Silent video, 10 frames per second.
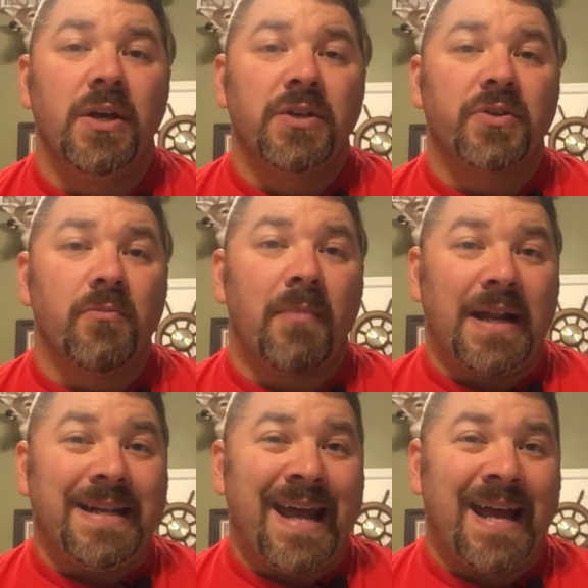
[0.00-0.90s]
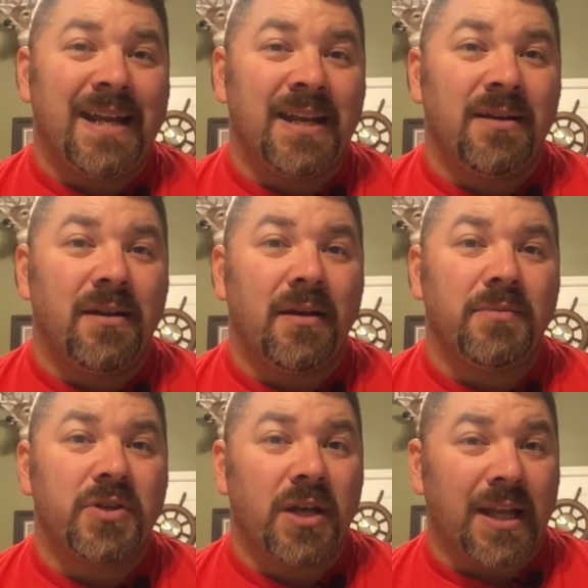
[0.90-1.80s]
So my dad ended
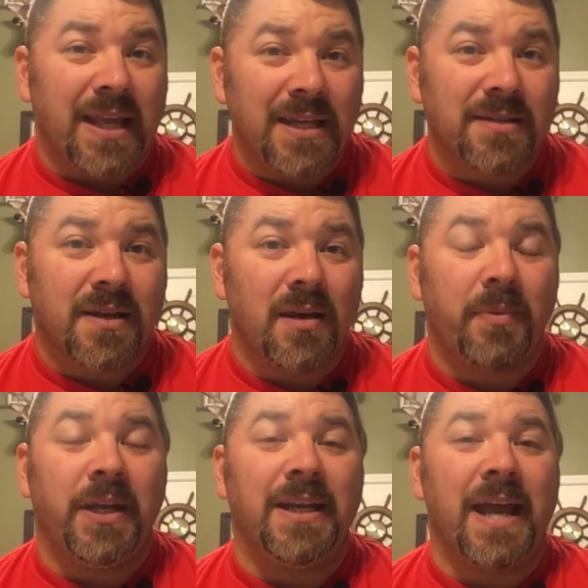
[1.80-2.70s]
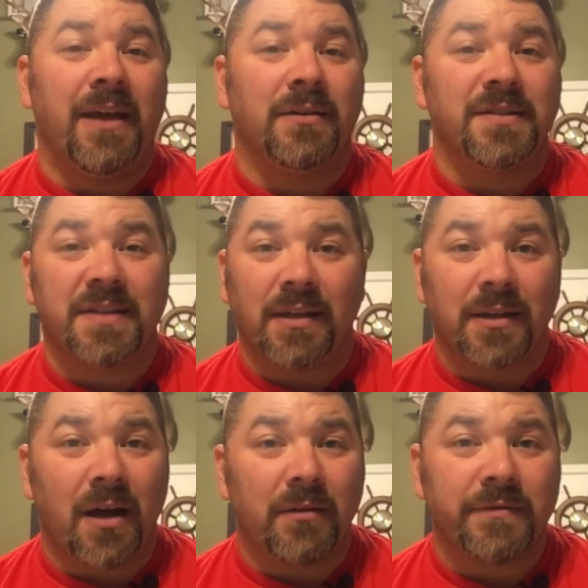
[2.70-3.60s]
up shutting his company down,
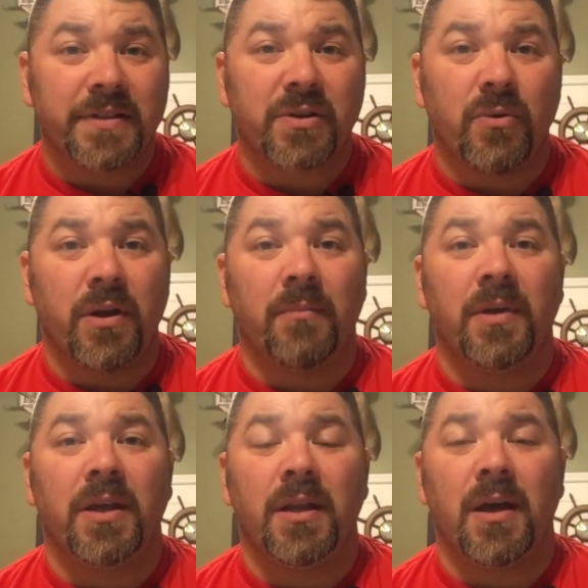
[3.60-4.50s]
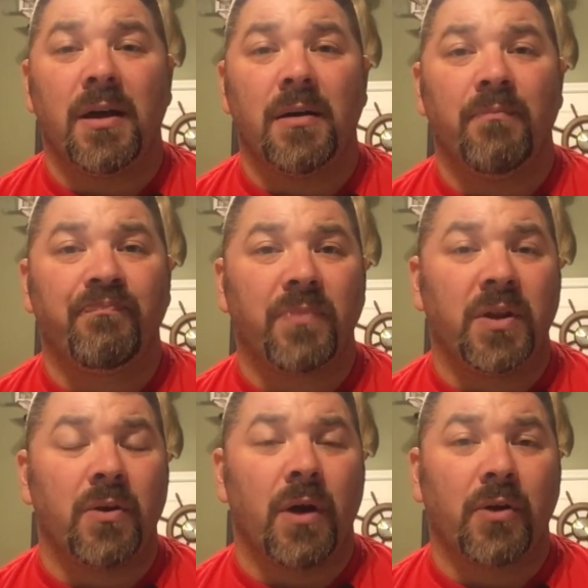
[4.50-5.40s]
selling all of his equipment.
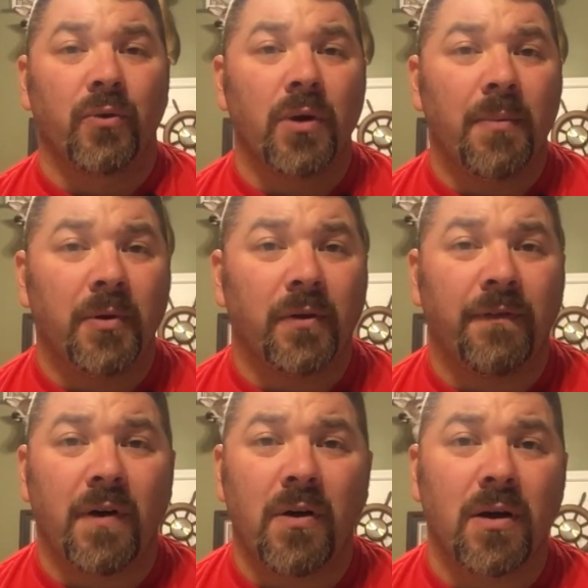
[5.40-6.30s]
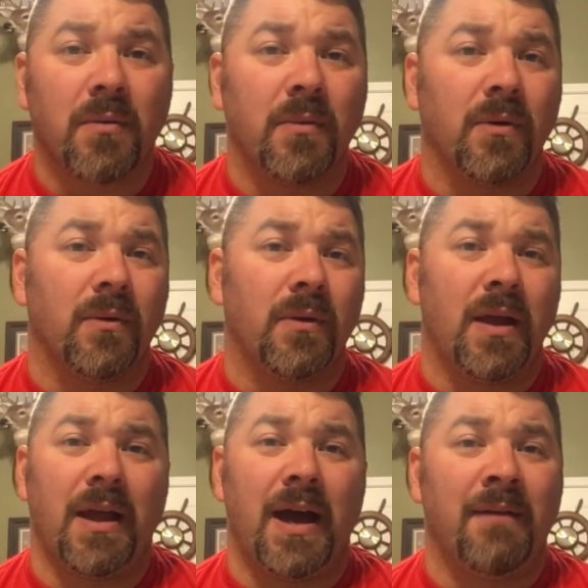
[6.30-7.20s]
I grew up on a farm.
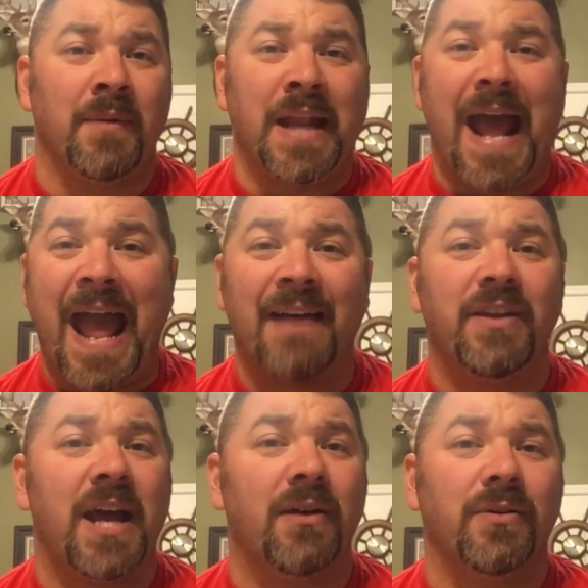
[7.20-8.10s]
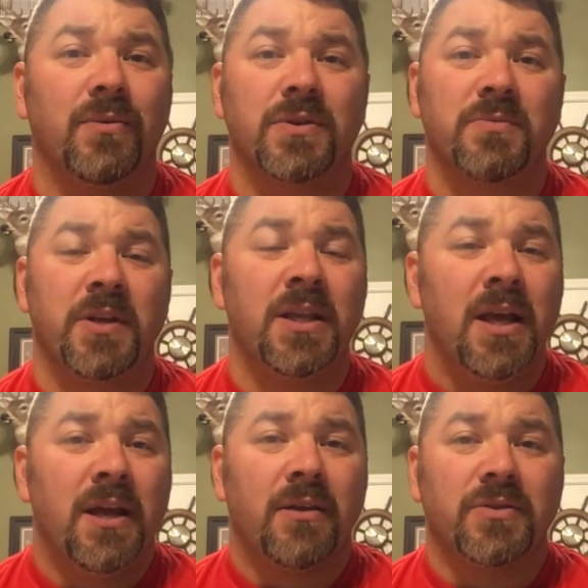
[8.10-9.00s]
I'm an avid outdoorsman.
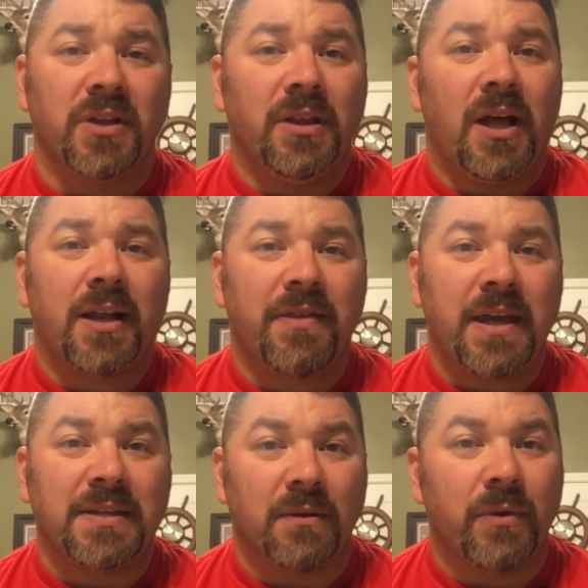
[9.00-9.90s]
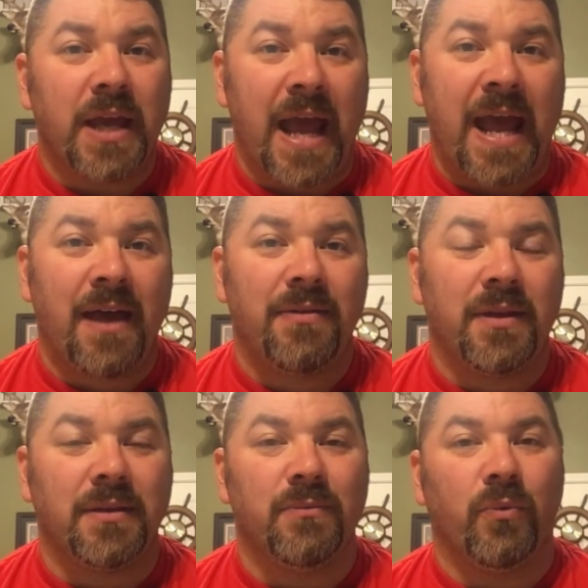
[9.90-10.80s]
There was a lot of things that we had
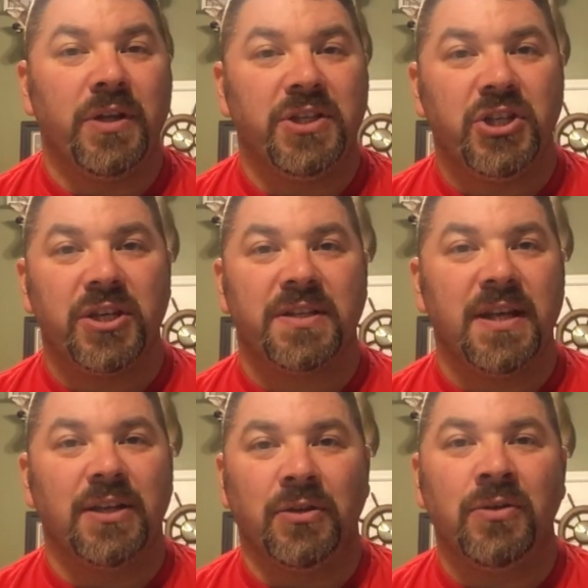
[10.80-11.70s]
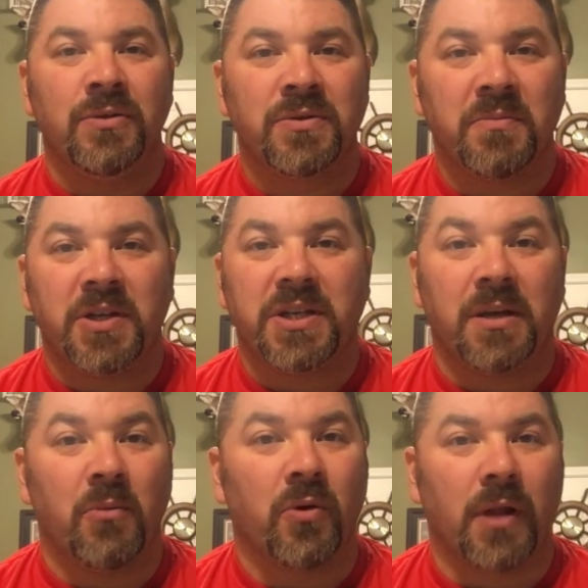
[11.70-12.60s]
that we just didn't use much
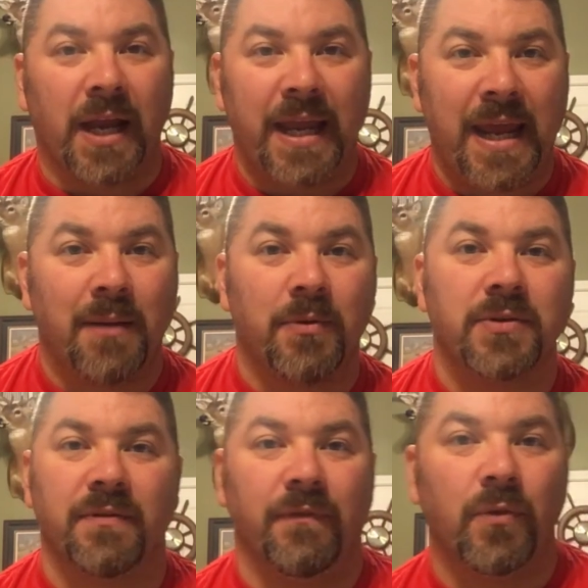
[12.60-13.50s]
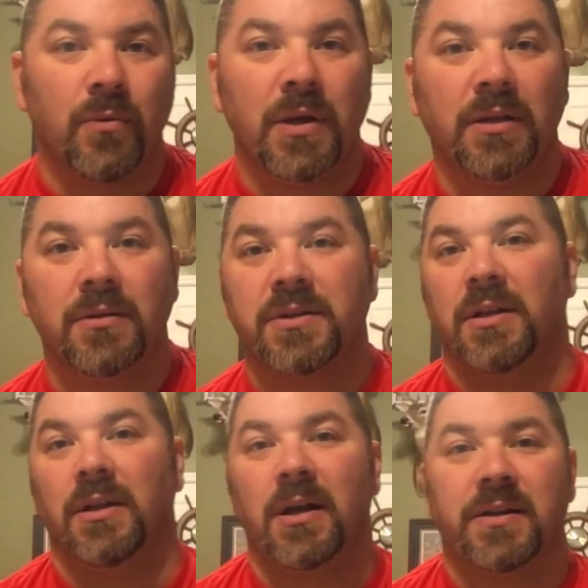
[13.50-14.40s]
anymore, like campers and four-wheelers and
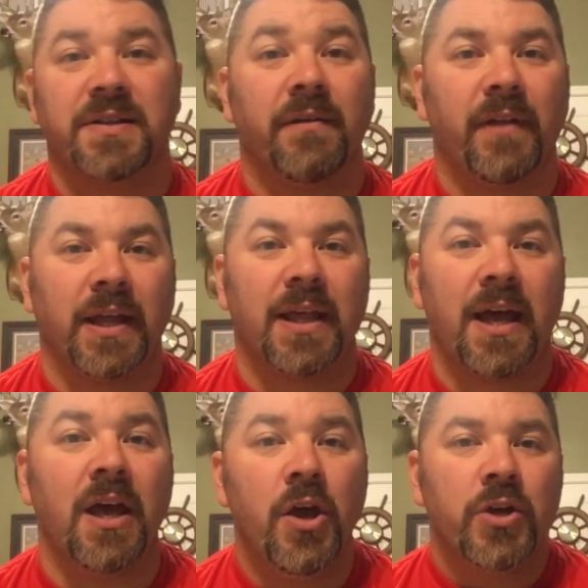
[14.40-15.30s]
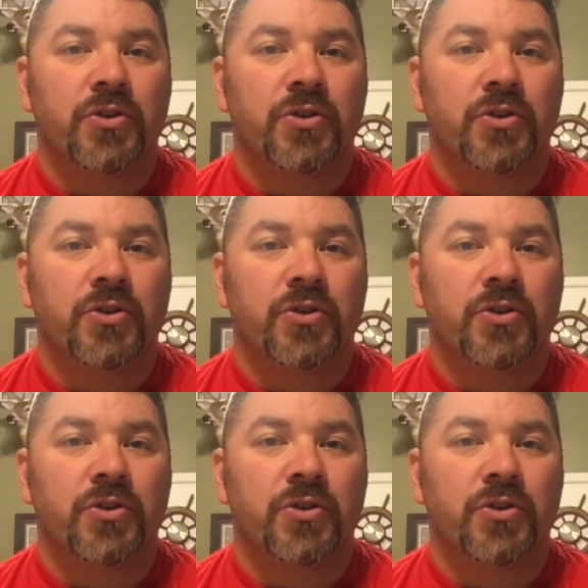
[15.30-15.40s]
a lot of stuff like that.